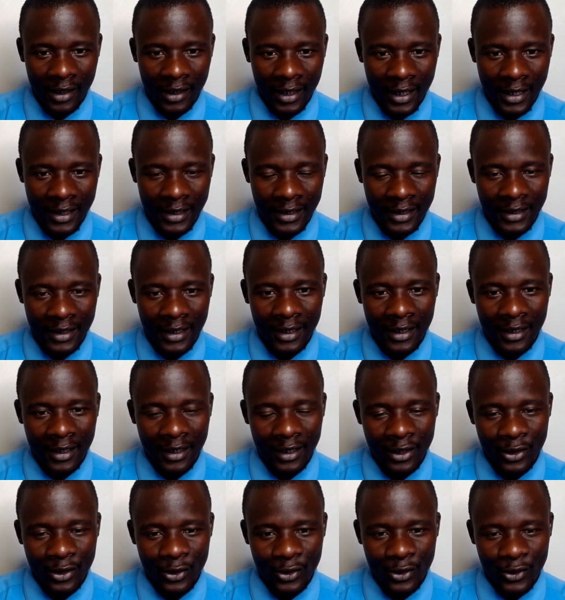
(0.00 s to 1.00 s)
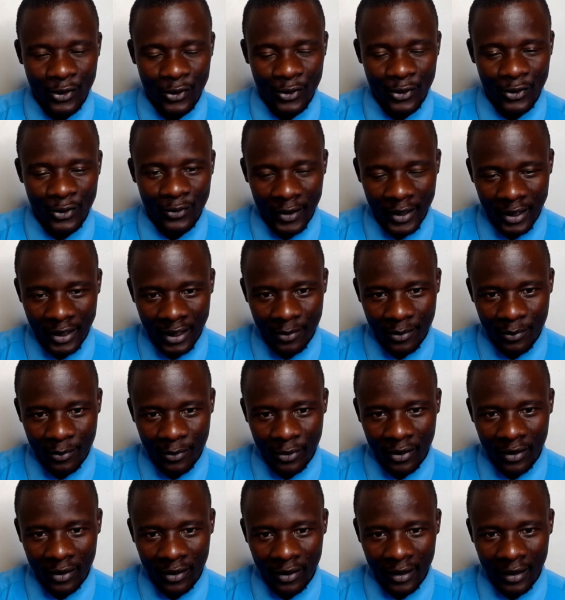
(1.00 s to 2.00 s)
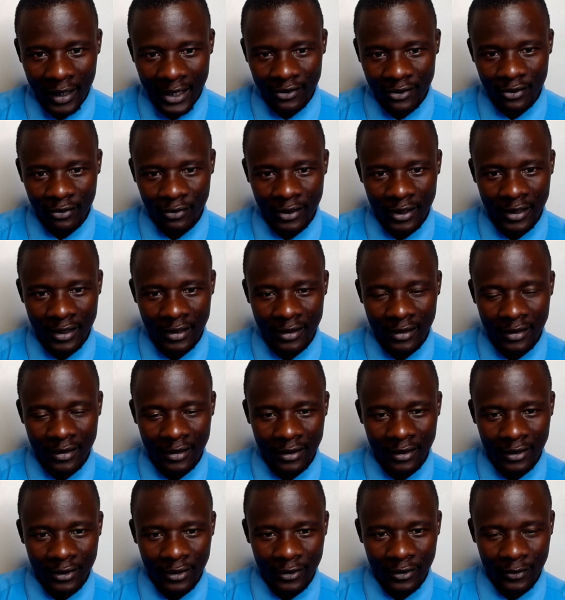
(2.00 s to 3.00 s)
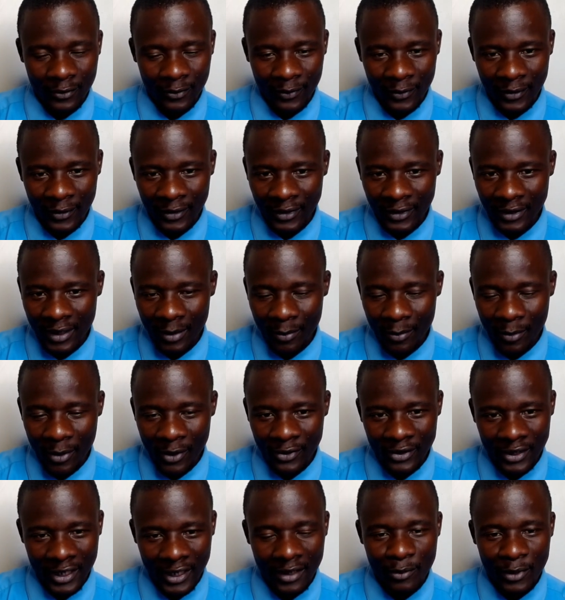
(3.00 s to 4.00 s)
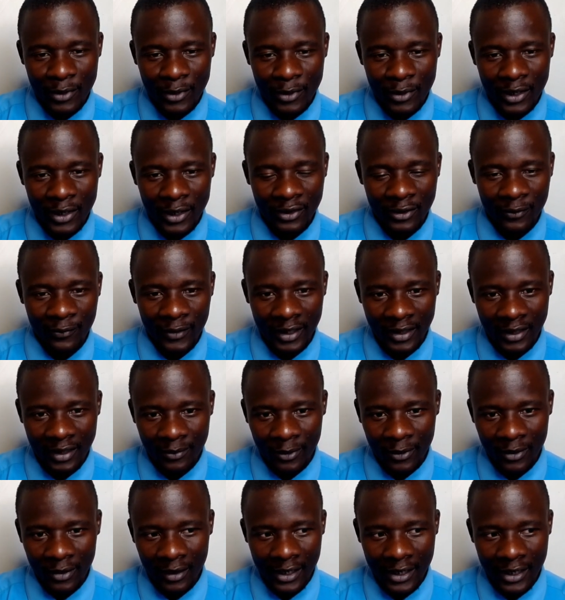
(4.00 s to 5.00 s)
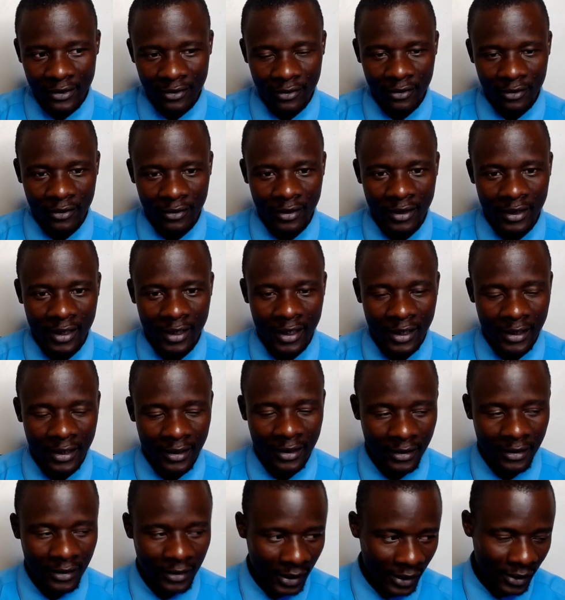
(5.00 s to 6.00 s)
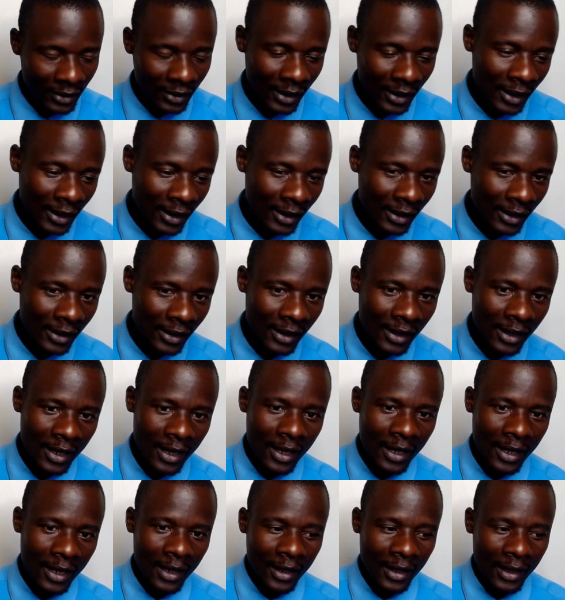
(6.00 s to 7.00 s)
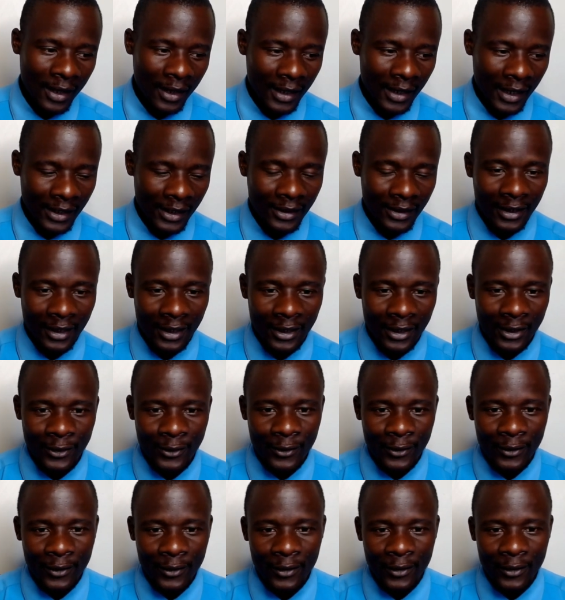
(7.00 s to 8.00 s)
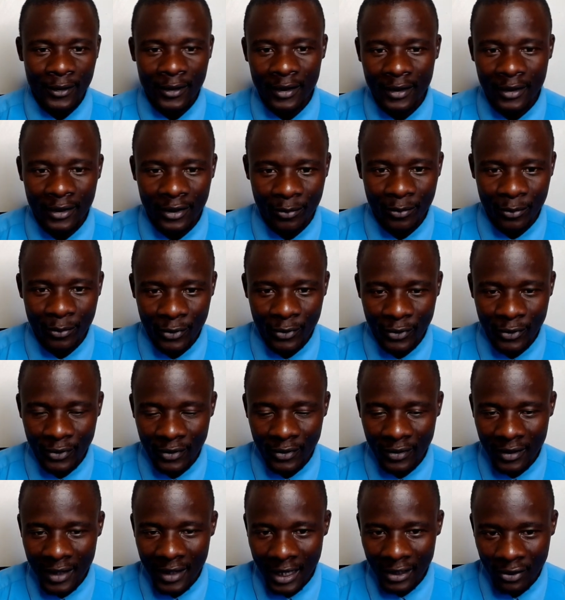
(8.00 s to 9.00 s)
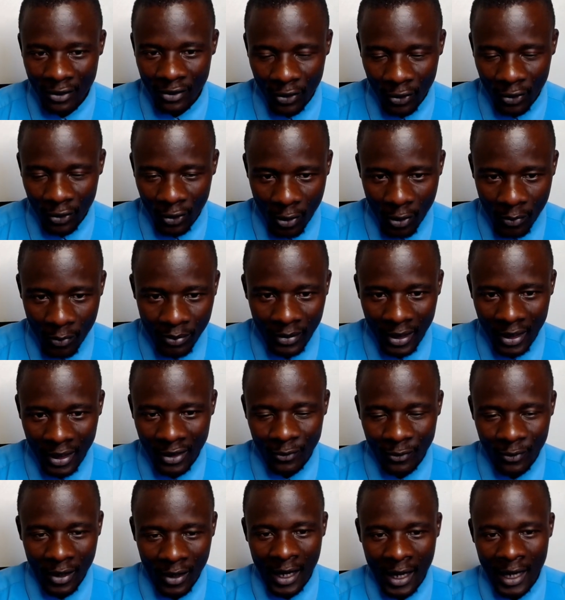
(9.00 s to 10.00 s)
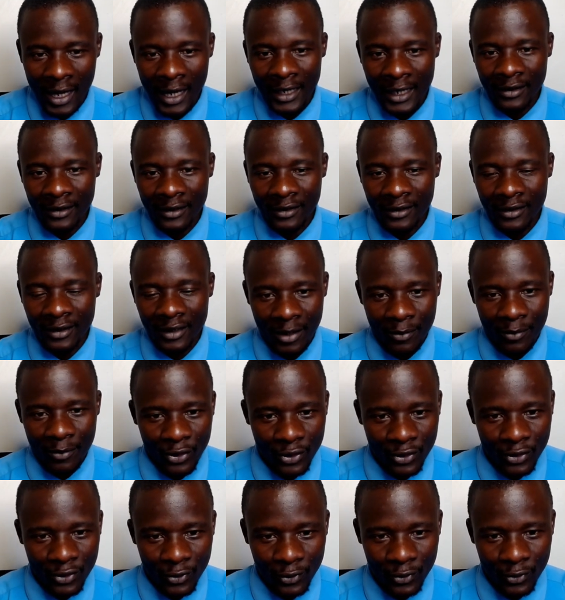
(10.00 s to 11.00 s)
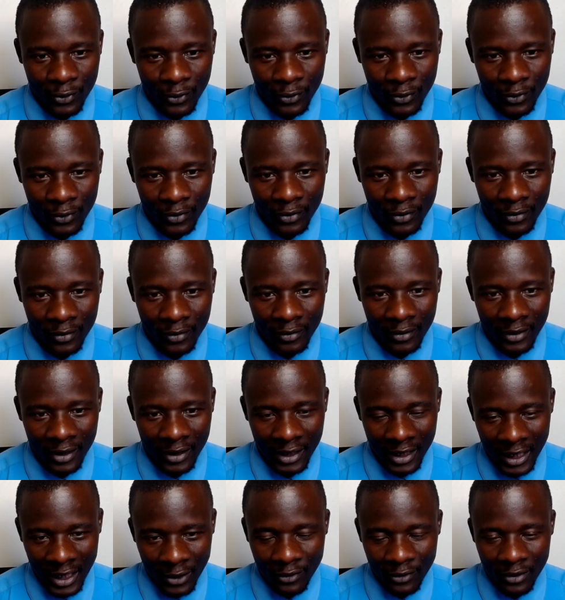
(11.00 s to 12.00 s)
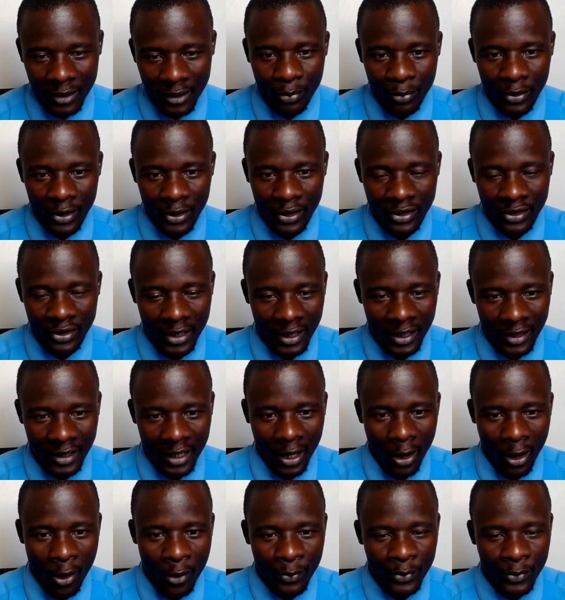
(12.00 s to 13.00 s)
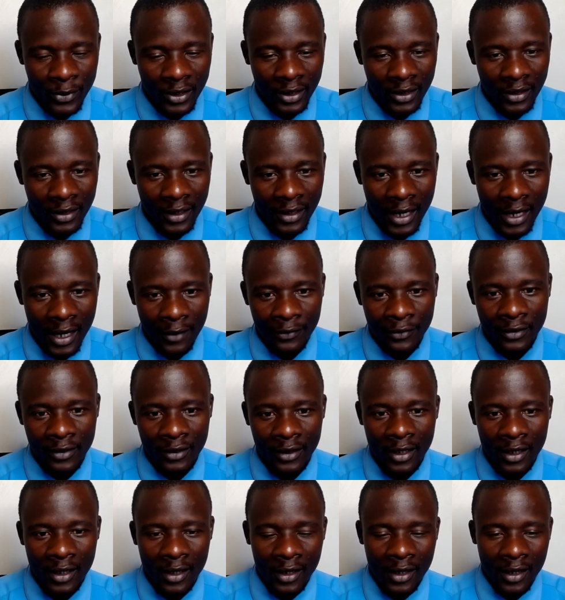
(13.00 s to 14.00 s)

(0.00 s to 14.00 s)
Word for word: and you use vegetable glycerin you use about 10 mils of vegetable glycerin and take it in I tell you you put that drop in your eyes able to reduce the pressure in the optic nerves